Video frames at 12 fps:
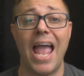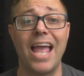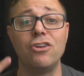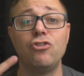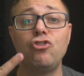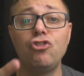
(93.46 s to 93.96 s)

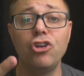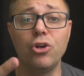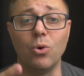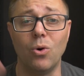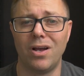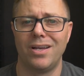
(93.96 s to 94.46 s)
And
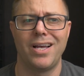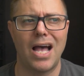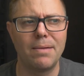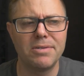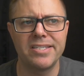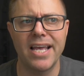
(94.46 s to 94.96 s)
two,
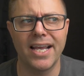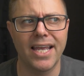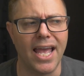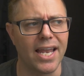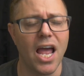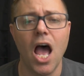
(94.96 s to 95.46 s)
I'm a tech
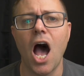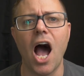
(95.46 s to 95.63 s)
head.